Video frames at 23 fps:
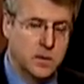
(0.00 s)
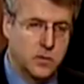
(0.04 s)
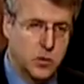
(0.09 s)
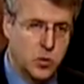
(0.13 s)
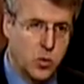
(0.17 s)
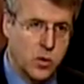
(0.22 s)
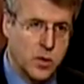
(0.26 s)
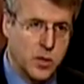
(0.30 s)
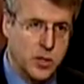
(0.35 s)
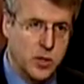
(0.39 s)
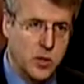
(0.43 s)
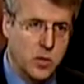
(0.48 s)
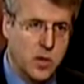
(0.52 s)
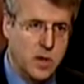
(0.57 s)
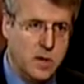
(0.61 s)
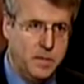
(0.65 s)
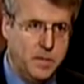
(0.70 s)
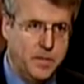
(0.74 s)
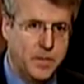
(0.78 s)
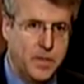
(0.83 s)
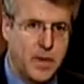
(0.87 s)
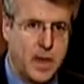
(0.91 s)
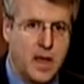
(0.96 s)
toward
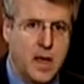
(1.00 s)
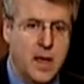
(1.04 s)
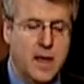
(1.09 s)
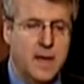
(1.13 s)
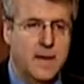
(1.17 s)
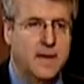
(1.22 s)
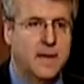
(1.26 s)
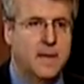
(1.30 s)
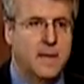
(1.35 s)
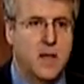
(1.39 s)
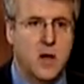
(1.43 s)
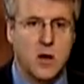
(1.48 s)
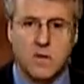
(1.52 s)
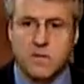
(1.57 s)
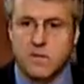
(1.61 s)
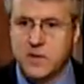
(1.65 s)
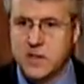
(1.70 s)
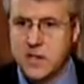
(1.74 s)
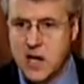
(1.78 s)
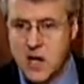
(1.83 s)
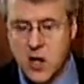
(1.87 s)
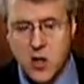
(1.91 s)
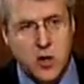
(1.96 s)
Europe. They're
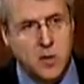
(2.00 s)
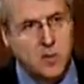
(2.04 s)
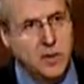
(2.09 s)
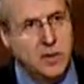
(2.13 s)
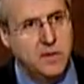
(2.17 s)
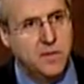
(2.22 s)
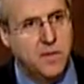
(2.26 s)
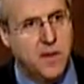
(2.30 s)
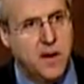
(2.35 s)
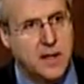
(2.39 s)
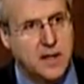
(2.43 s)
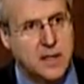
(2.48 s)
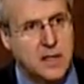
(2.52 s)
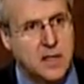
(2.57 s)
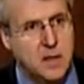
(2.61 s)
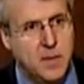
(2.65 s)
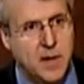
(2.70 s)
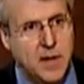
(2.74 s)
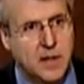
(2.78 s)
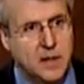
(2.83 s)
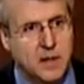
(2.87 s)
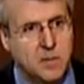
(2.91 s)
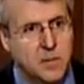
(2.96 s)
terribly frightened
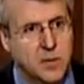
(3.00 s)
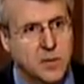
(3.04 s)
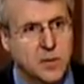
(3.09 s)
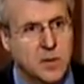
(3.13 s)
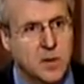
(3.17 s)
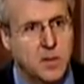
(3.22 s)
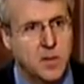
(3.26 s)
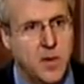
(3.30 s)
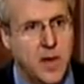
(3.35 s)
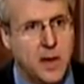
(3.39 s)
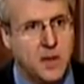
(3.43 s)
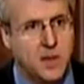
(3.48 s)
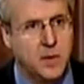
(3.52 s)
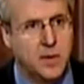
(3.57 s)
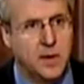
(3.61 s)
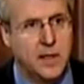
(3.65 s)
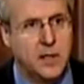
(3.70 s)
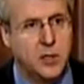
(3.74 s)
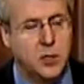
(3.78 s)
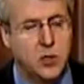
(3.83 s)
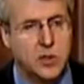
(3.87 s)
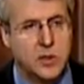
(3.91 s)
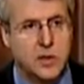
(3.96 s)
about the Muslim
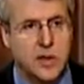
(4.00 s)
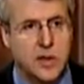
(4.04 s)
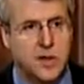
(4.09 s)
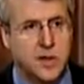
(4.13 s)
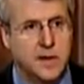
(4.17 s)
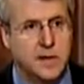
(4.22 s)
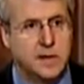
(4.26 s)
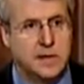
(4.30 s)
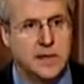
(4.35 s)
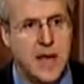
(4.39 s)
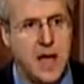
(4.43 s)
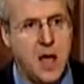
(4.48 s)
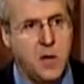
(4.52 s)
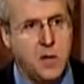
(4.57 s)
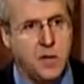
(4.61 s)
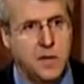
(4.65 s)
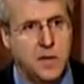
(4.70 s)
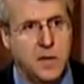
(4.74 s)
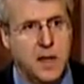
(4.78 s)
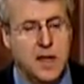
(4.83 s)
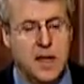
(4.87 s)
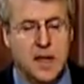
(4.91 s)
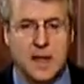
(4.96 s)
populations on the
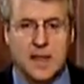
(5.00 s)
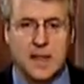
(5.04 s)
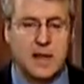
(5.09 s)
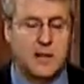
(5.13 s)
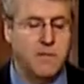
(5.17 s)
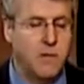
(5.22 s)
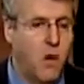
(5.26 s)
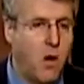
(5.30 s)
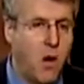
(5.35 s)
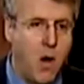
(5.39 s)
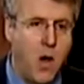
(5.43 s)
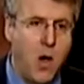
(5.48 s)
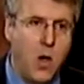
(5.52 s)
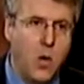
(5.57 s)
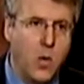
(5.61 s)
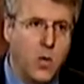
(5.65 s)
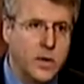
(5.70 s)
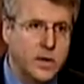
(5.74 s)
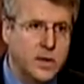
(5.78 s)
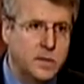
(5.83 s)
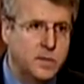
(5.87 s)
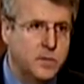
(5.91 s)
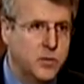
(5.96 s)
south. They've
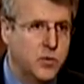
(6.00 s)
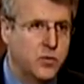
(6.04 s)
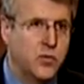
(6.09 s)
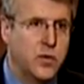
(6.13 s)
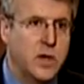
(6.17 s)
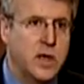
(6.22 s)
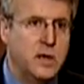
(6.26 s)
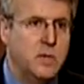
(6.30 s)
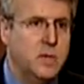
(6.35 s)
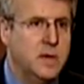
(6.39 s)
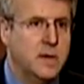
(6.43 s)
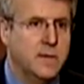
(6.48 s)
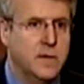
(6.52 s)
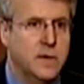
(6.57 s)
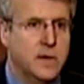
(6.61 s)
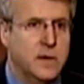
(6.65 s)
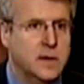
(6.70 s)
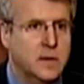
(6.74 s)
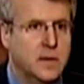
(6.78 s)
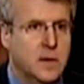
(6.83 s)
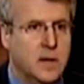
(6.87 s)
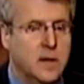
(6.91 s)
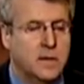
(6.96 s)
always dreamed of
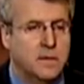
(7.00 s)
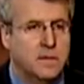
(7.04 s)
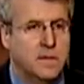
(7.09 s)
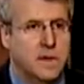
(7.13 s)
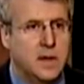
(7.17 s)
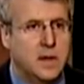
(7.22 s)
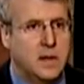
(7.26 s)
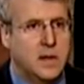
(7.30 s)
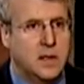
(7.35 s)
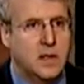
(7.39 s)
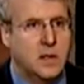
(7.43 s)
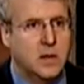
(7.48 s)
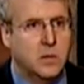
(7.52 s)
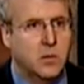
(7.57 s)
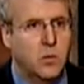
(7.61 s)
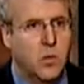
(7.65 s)
a